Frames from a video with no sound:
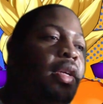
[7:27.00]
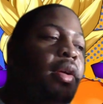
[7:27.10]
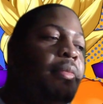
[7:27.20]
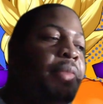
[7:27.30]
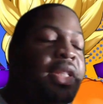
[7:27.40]

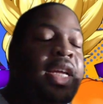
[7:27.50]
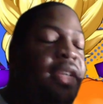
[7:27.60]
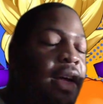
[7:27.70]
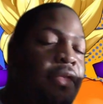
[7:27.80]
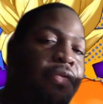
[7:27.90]
But they
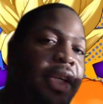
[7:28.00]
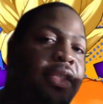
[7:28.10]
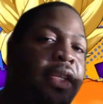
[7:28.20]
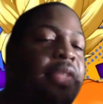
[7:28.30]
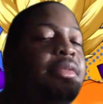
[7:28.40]
did fix
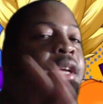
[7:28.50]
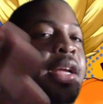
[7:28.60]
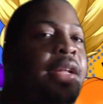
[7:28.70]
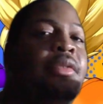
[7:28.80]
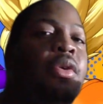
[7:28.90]
it,
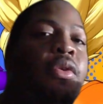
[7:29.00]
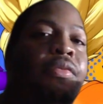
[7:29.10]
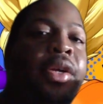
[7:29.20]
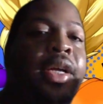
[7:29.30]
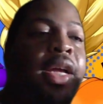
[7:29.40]
and
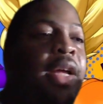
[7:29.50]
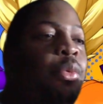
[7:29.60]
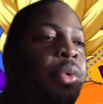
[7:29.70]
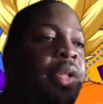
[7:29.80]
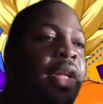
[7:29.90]
hopefully,
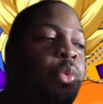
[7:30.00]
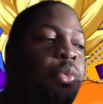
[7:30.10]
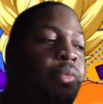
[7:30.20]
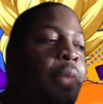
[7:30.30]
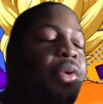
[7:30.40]
when
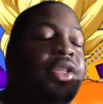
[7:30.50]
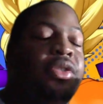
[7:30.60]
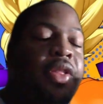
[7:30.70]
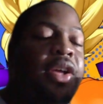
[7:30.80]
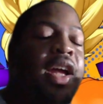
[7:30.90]
I'm pretty
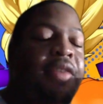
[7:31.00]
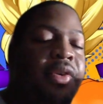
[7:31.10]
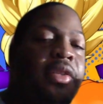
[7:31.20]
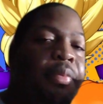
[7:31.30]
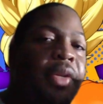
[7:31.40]
sure they're gonna have
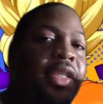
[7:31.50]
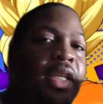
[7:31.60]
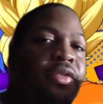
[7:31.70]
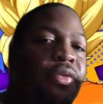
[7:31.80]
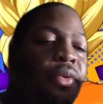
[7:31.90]
another
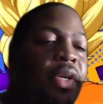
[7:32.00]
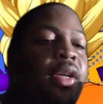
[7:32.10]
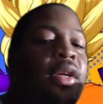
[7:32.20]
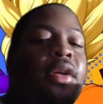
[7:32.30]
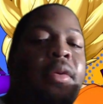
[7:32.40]
playtest for
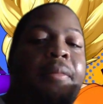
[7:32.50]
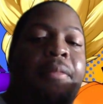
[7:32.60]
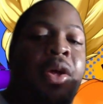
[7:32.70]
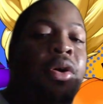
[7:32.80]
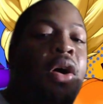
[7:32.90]

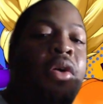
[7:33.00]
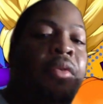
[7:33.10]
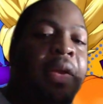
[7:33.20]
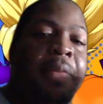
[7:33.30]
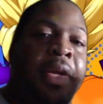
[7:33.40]
it, it'll
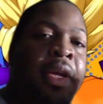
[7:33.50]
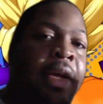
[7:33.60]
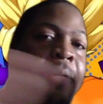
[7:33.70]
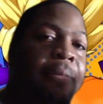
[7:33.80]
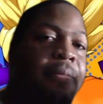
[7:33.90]
already
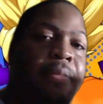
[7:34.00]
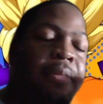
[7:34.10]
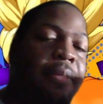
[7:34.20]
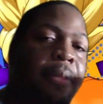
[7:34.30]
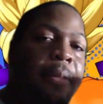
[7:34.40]
be,
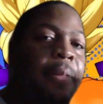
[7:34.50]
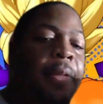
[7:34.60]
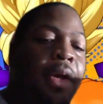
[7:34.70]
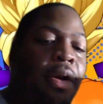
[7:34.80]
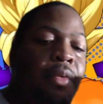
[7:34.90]

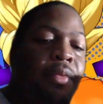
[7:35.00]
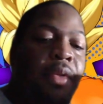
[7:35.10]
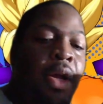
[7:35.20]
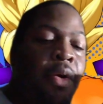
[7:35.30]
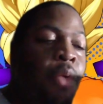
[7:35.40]
you know,
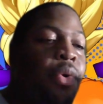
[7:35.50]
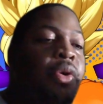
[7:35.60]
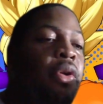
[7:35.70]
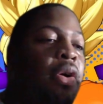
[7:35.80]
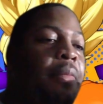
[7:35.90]
it, it will no
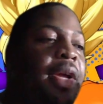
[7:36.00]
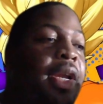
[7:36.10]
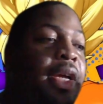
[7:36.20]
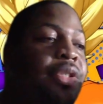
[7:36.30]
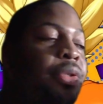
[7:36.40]
longer be an
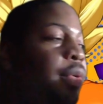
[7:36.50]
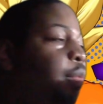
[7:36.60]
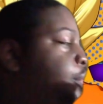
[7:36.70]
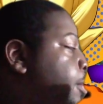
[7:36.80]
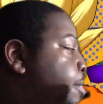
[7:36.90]
issue,
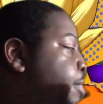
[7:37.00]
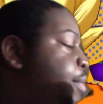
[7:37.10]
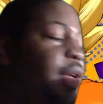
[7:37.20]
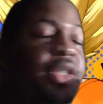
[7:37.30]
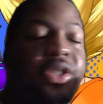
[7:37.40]
and
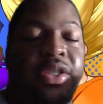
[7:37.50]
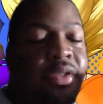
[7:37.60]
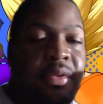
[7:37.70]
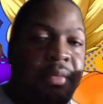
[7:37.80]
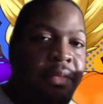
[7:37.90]
people can
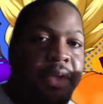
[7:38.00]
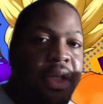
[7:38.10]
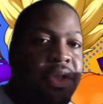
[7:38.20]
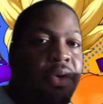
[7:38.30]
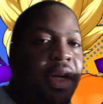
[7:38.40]
just
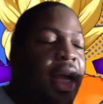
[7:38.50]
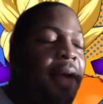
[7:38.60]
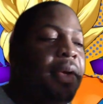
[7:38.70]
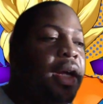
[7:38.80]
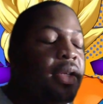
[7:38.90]
enjoy the game
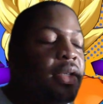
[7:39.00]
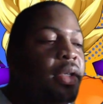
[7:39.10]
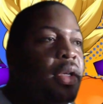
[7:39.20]
together.